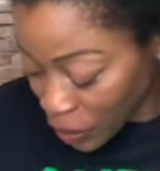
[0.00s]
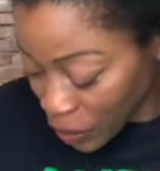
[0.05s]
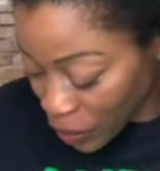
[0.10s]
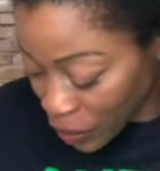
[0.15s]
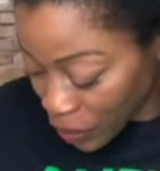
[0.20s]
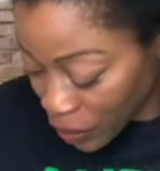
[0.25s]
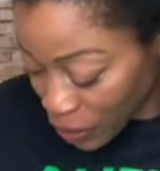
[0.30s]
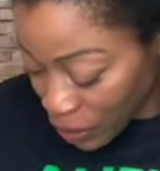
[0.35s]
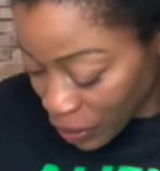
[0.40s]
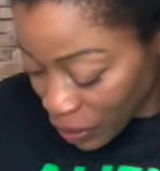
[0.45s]

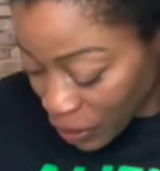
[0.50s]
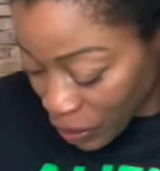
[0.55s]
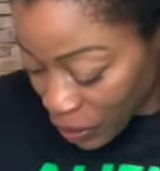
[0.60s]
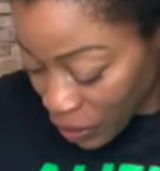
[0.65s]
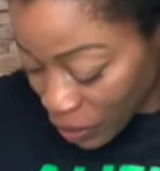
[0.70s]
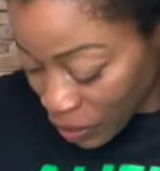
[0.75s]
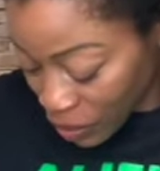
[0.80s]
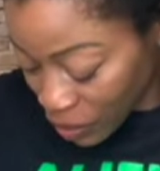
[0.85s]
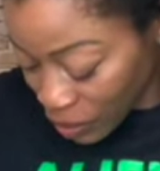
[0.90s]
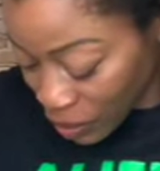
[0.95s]

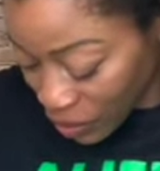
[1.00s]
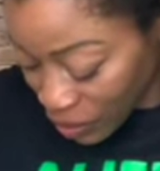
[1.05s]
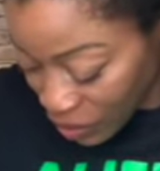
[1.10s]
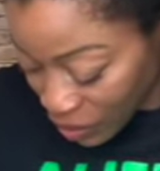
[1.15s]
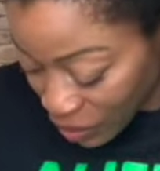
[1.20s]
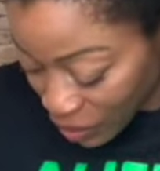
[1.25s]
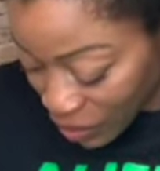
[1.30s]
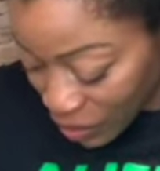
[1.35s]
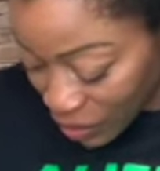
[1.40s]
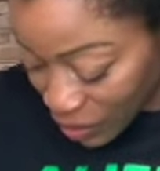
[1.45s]

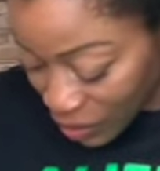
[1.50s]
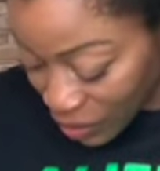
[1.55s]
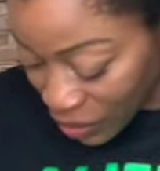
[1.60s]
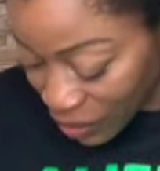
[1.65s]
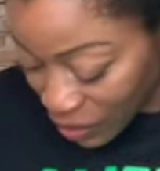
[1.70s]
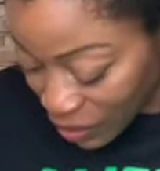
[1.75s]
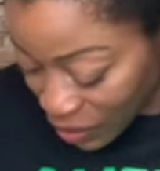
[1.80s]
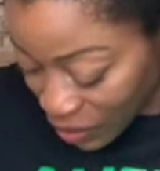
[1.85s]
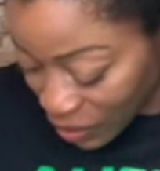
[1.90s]
No one is speaking in this clip.